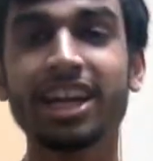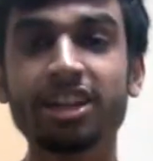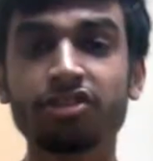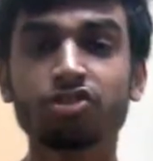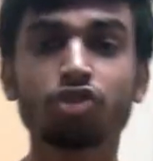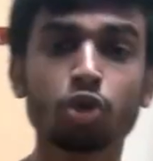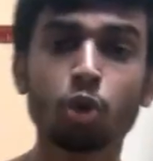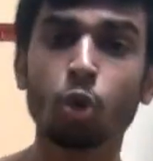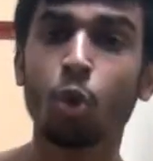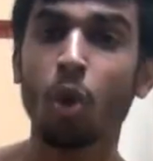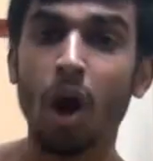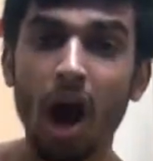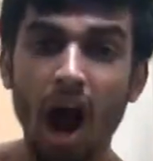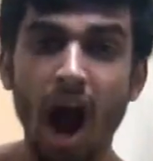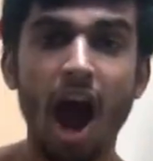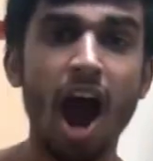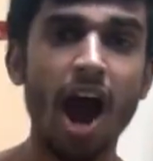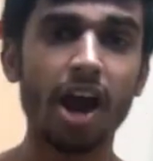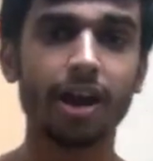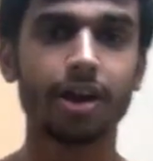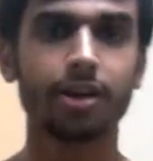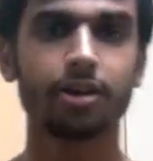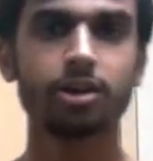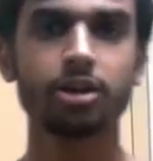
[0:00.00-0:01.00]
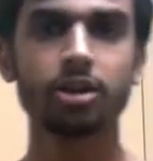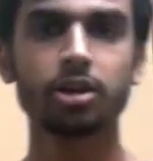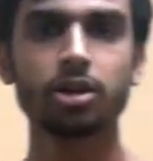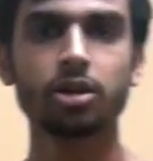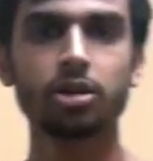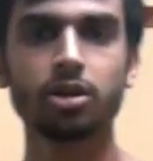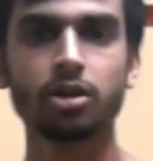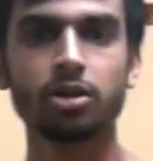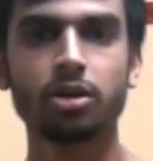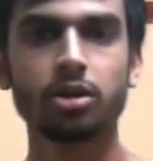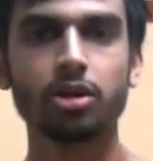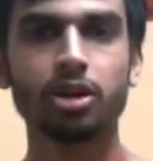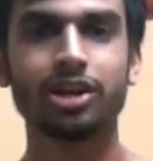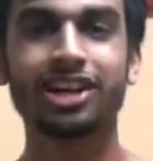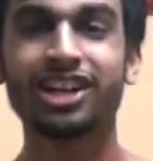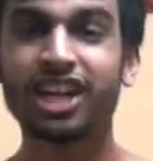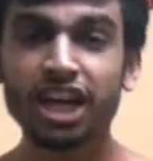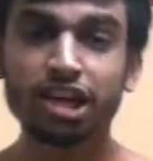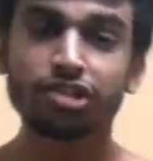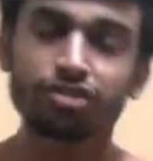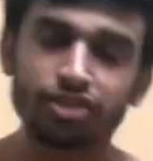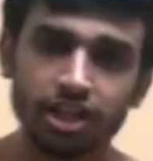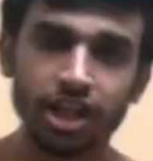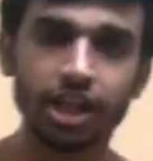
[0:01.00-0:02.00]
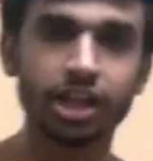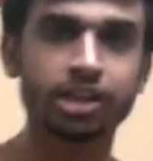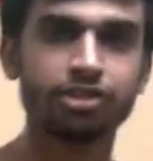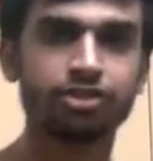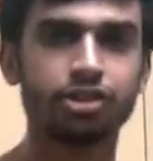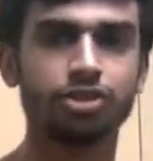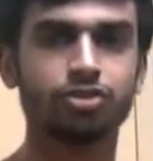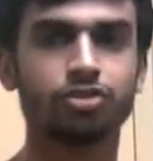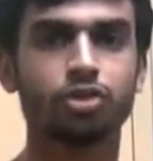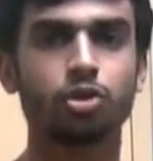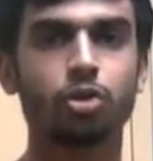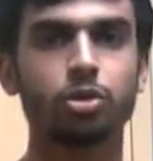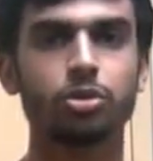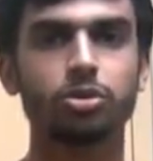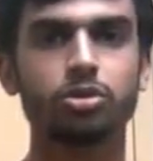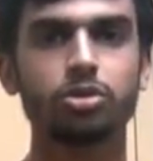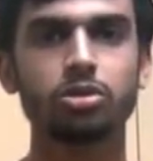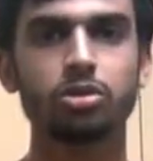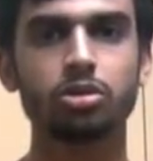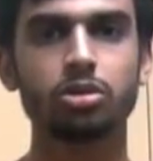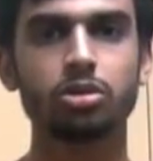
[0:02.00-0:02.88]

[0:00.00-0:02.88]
it's too hard, discourages you,